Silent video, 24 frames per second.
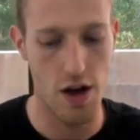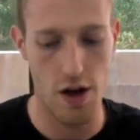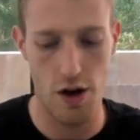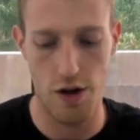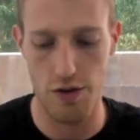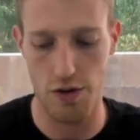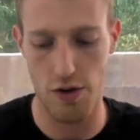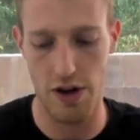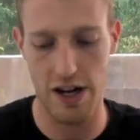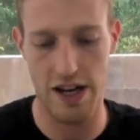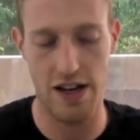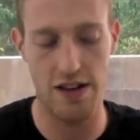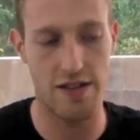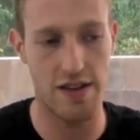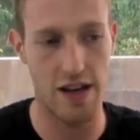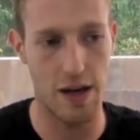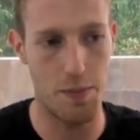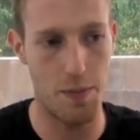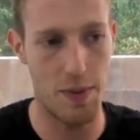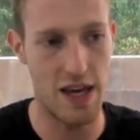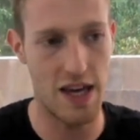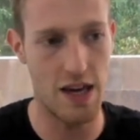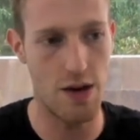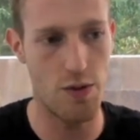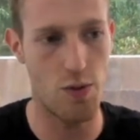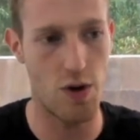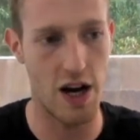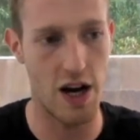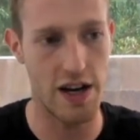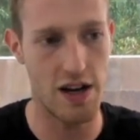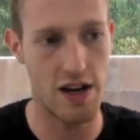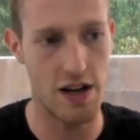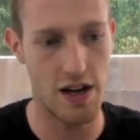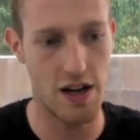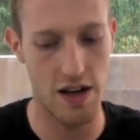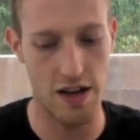So I can say
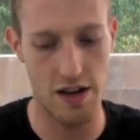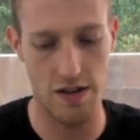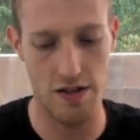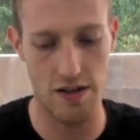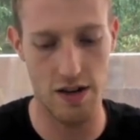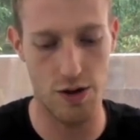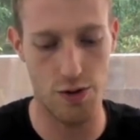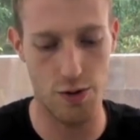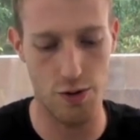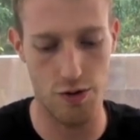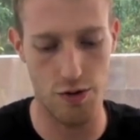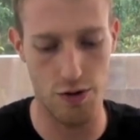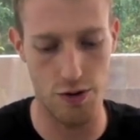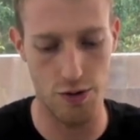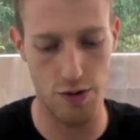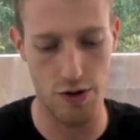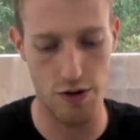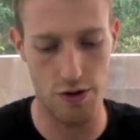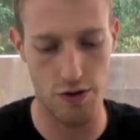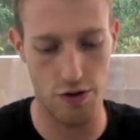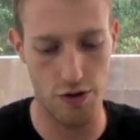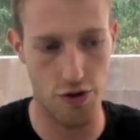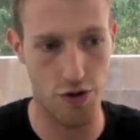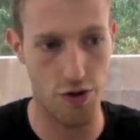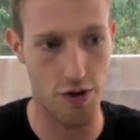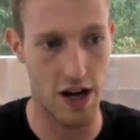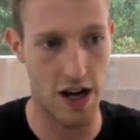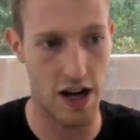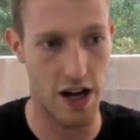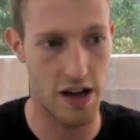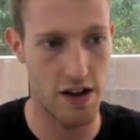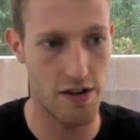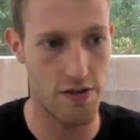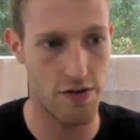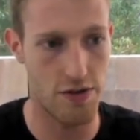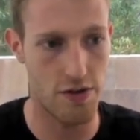P1 is equal to
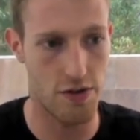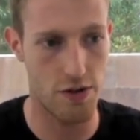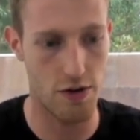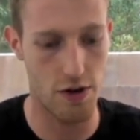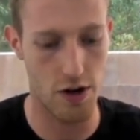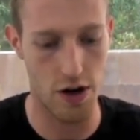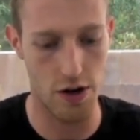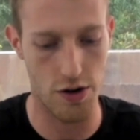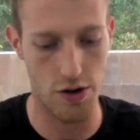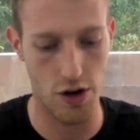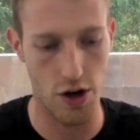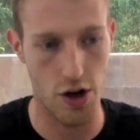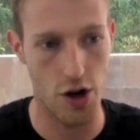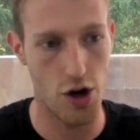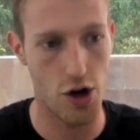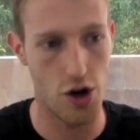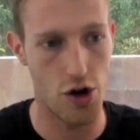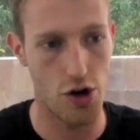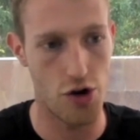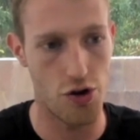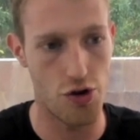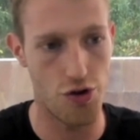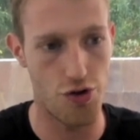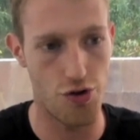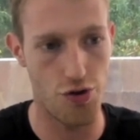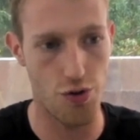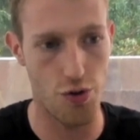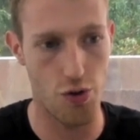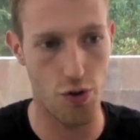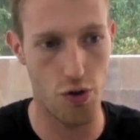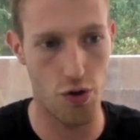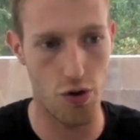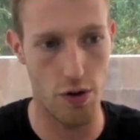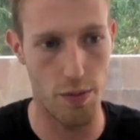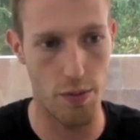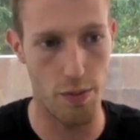
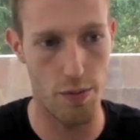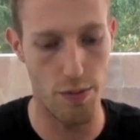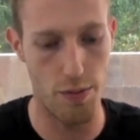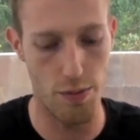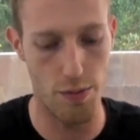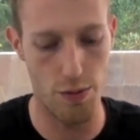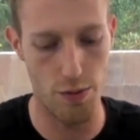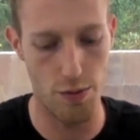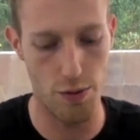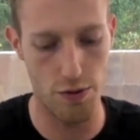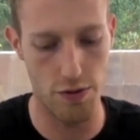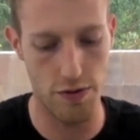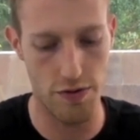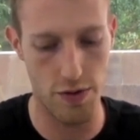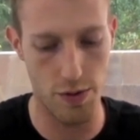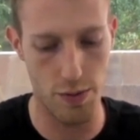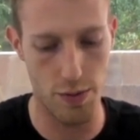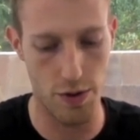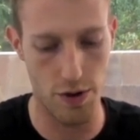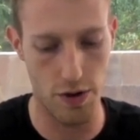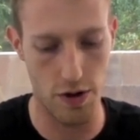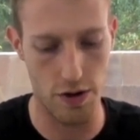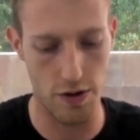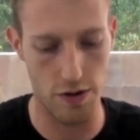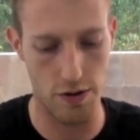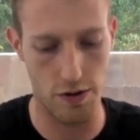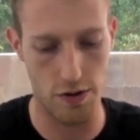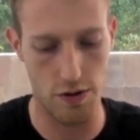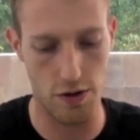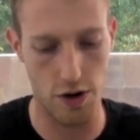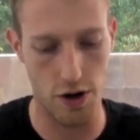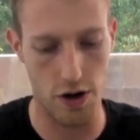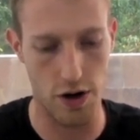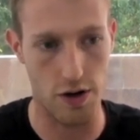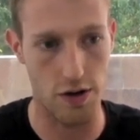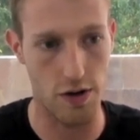strive.draw movable
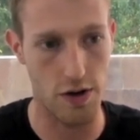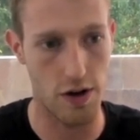circle.